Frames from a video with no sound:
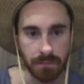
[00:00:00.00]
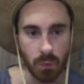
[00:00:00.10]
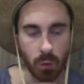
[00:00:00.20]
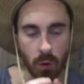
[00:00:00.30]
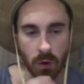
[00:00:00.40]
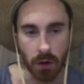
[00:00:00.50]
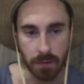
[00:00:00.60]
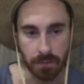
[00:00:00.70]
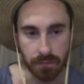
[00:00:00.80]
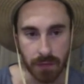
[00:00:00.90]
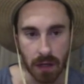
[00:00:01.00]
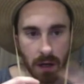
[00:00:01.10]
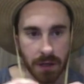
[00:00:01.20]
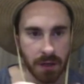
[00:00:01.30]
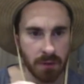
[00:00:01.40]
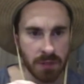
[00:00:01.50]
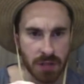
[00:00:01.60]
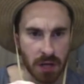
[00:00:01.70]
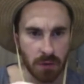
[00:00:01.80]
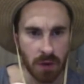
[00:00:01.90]
war. Here we just
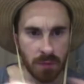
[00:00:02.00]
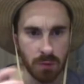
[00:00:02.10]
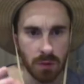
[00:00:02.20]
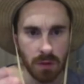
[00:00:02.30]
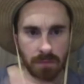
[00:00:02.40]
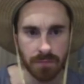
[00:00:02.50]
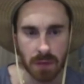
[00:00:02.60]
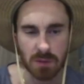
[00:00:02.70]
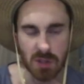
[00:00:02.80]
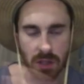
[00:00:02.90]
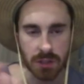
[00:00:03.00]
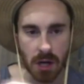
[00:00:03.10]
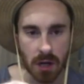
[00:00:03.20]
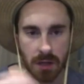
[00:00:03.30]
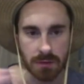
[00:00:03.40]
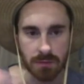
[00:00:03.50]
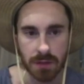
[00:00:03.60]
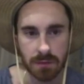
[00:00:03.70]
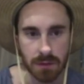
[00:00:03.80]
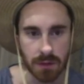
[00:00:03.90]
got a Gwenpool. I'm just going to talk as
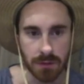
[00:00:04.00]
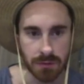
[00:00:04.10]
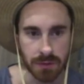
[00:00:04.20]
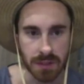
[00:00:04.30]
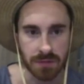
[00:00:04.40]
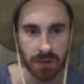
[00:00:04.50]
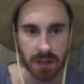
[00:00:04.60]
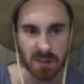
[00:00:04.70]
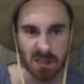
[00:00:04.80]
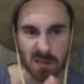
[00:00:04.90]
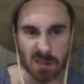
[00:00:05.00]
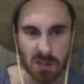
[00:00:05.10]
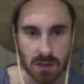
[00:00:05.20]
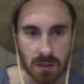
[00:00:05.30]
we go through this fight because it's just